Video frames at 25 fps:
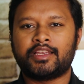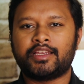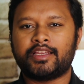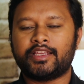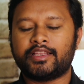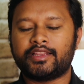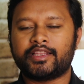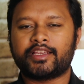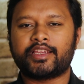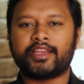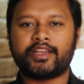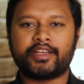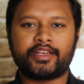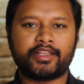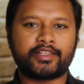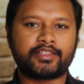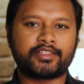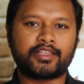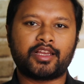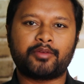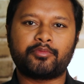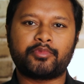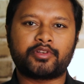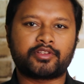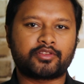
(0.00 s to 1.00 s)
In the GATE
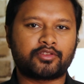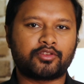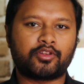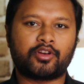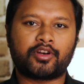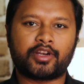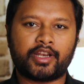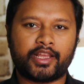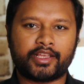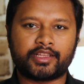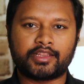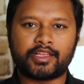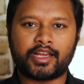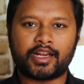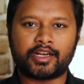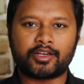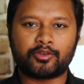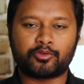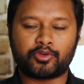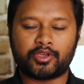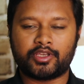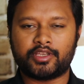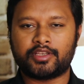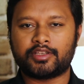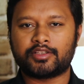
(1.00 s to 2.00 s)
exam it's not like that,
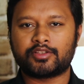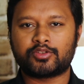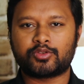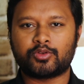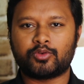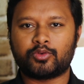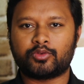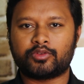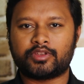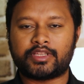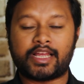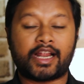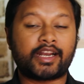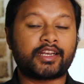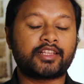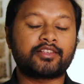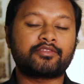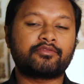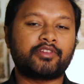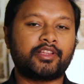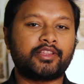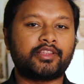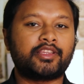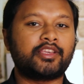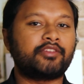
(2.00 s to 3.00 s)
okay? So that is
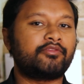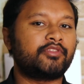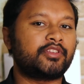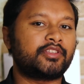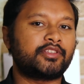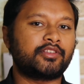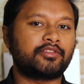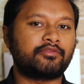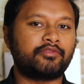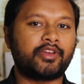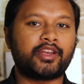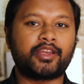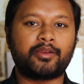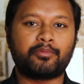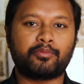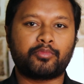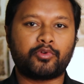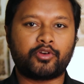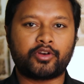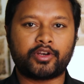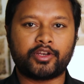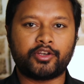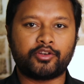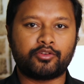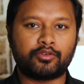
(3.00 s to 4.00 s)
one thing which is very
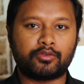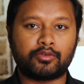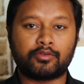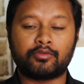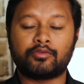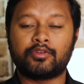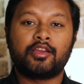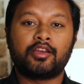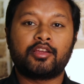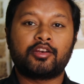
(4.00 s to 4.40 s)
important to know.